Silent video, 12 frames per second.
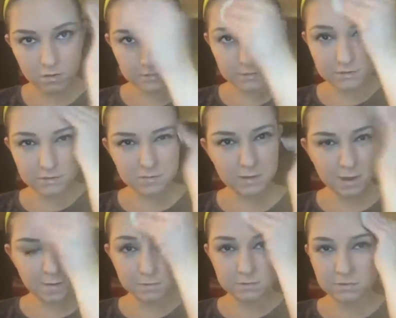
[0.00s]
This is what
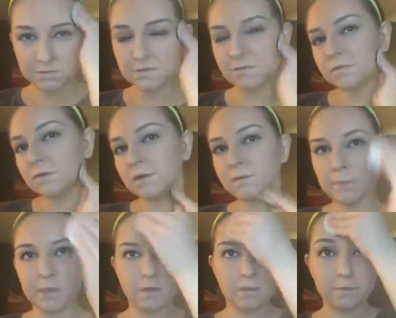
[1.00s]
happens when you have a lot of
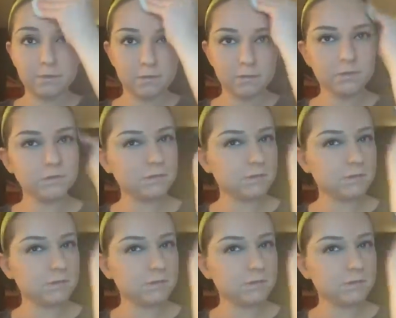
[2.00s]
makeup and you just,